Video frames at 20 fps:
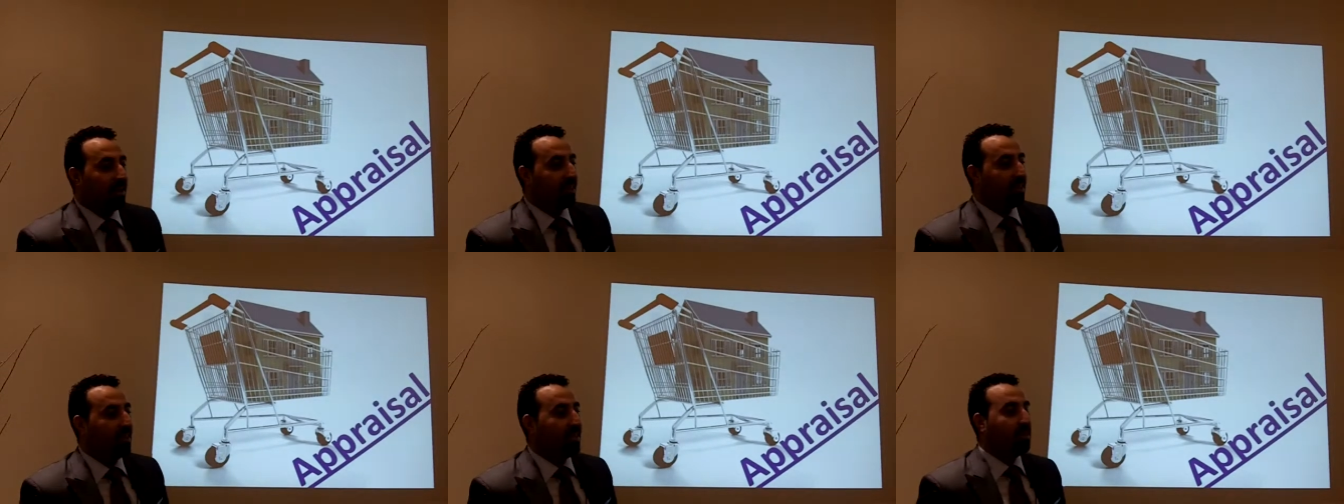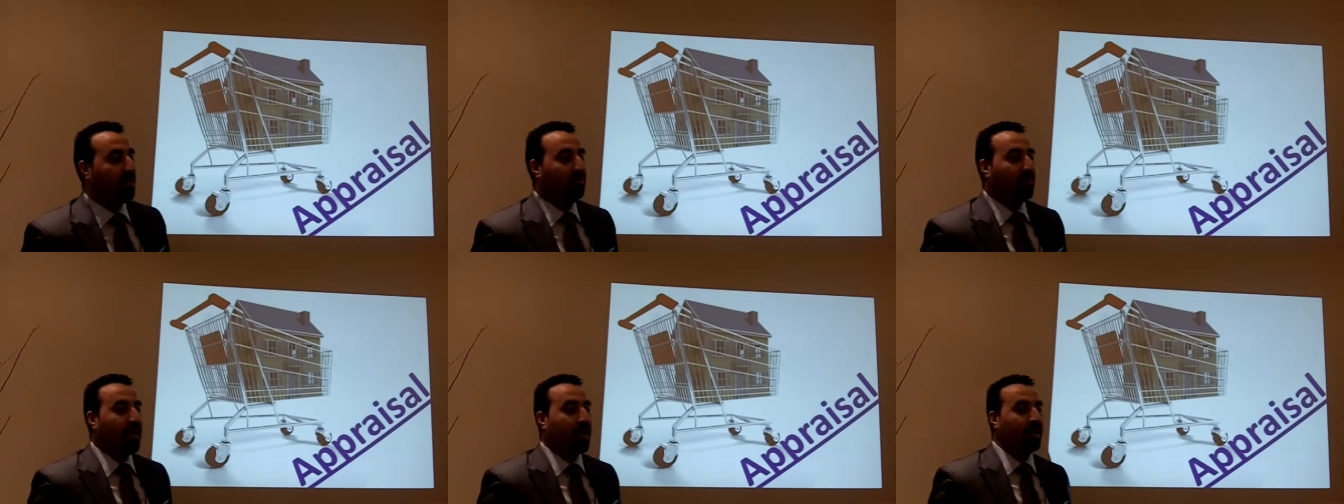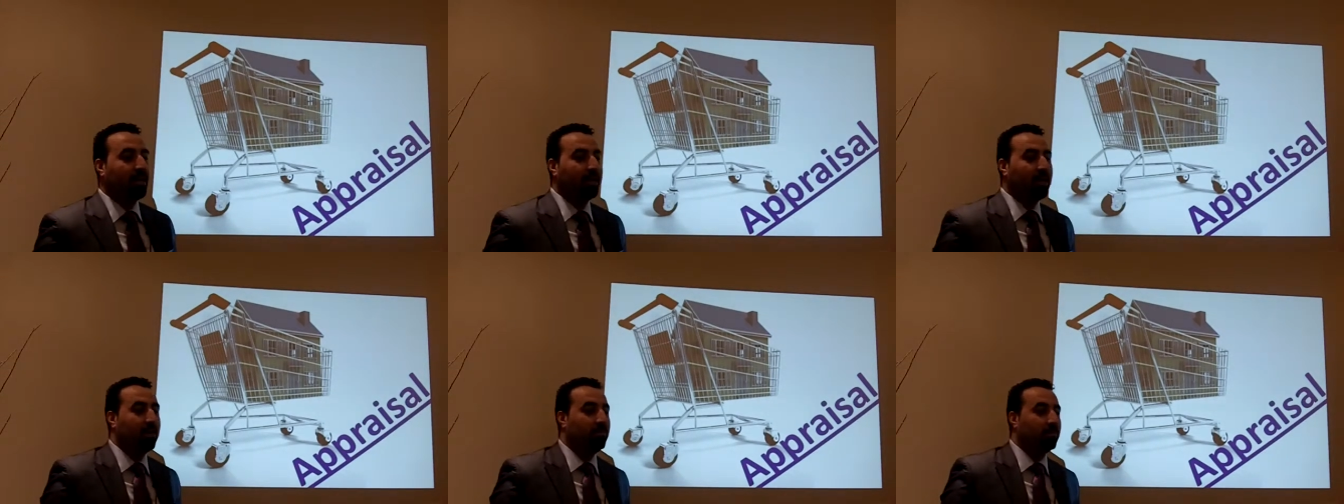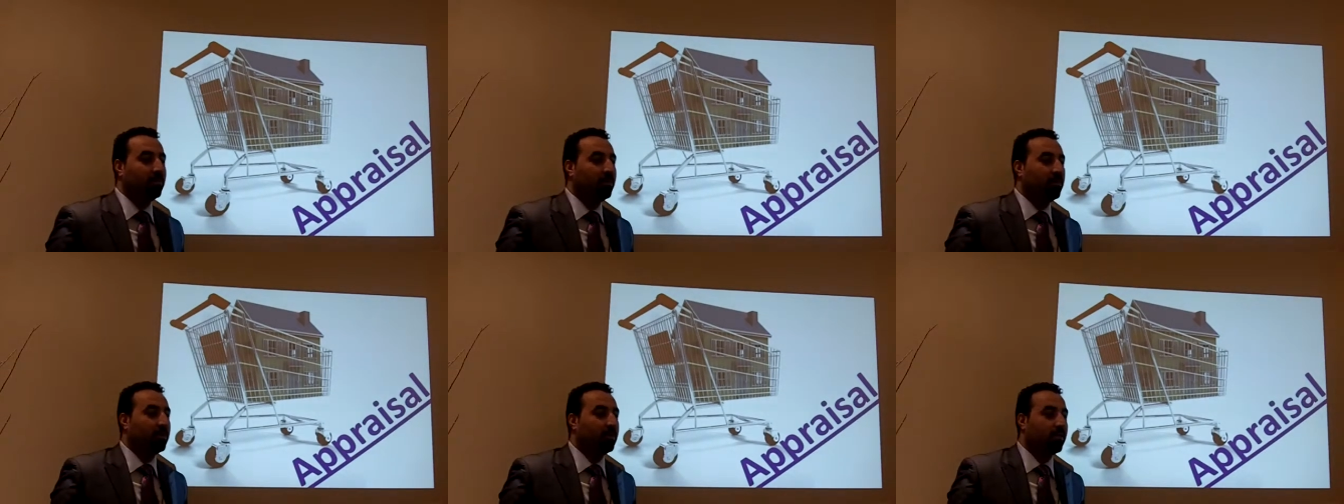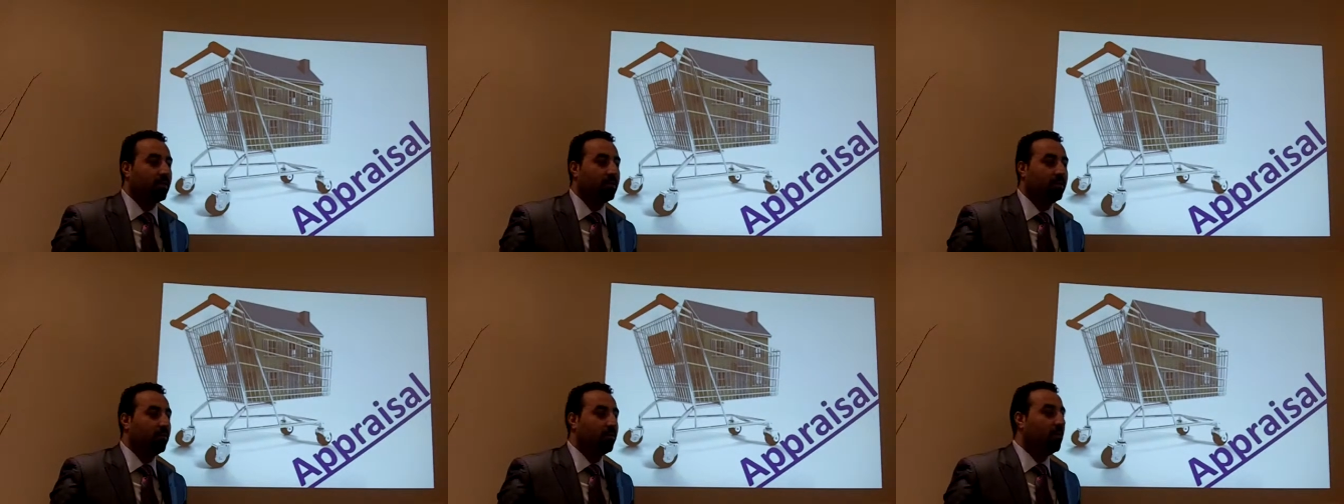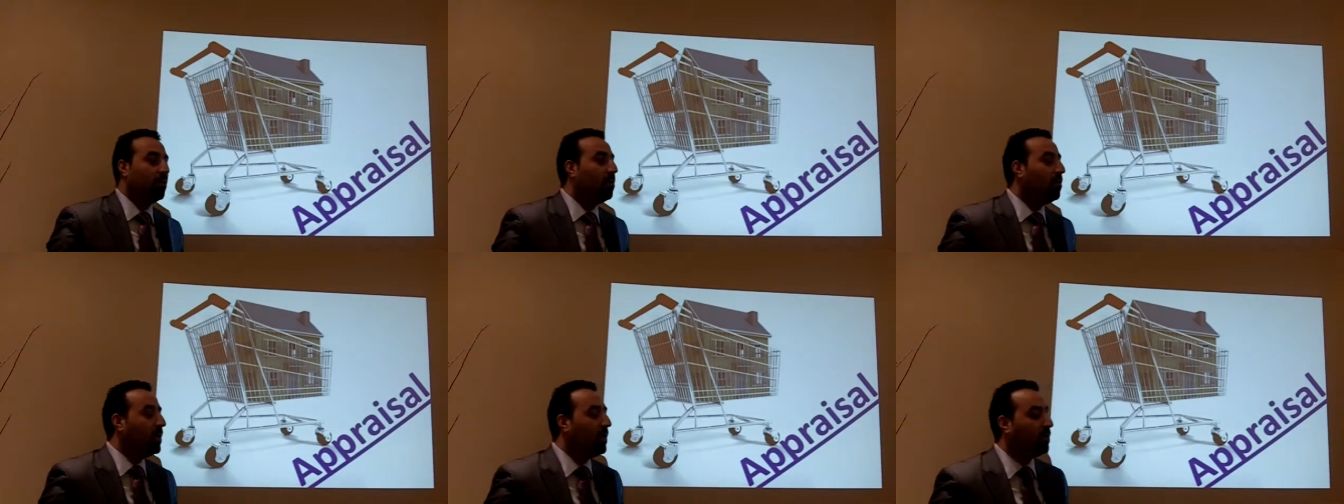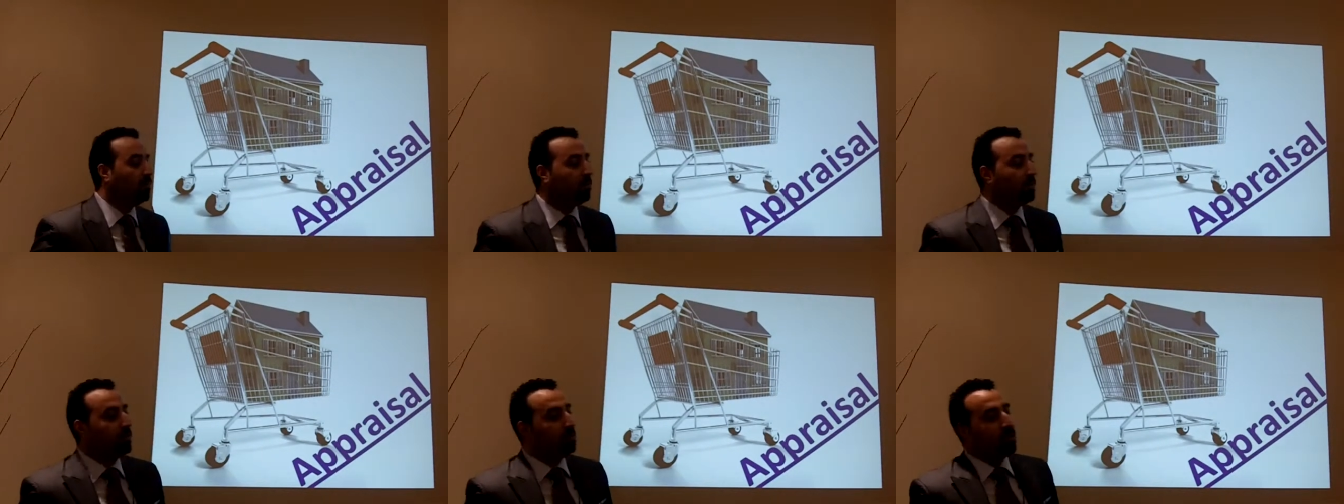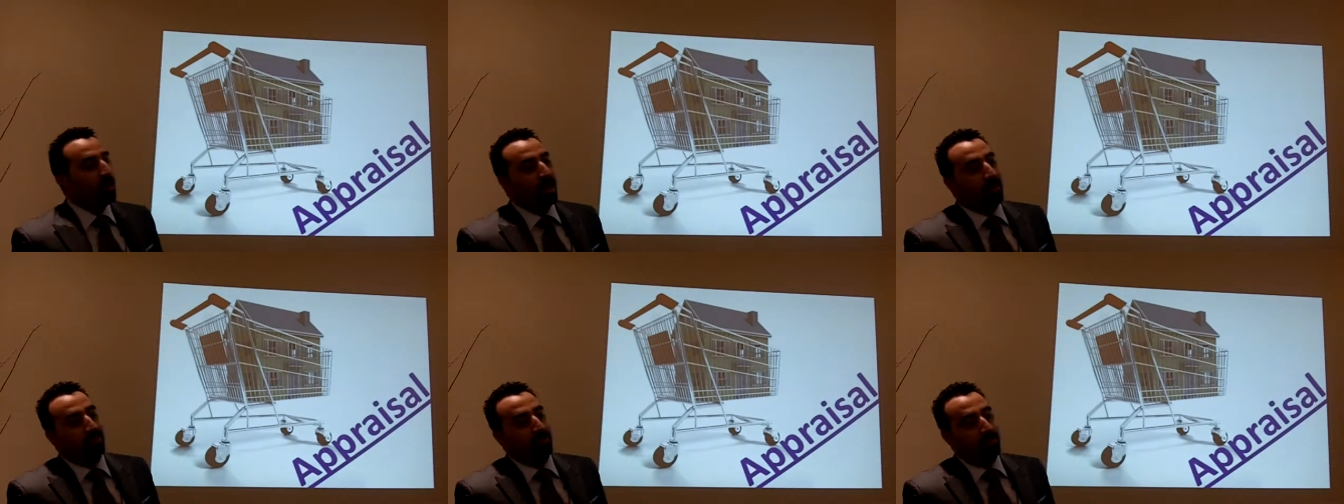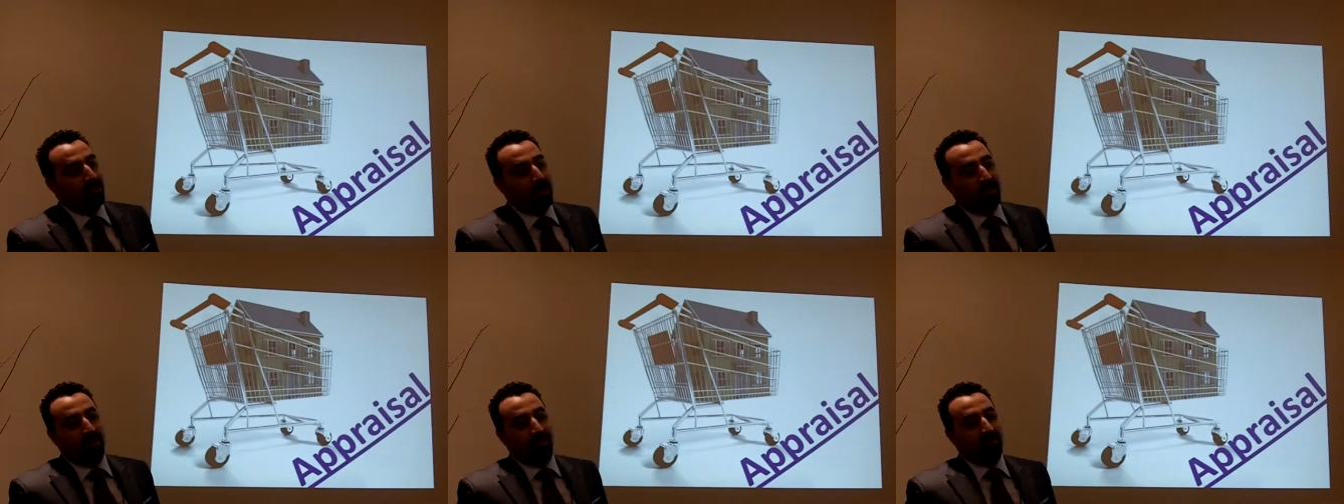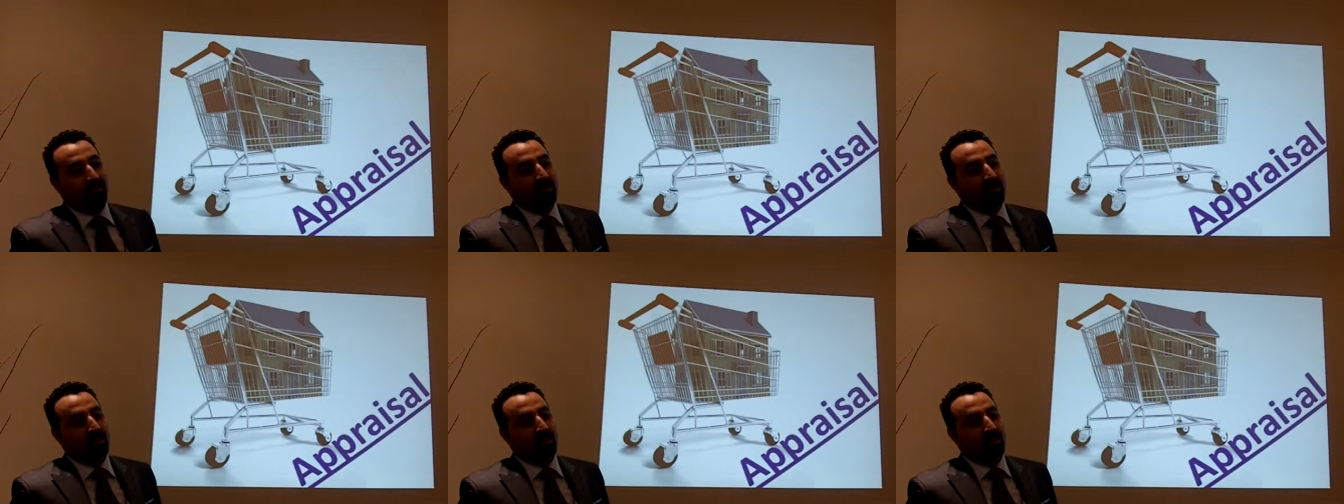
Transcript: and then the bank comes says you know what what you have paid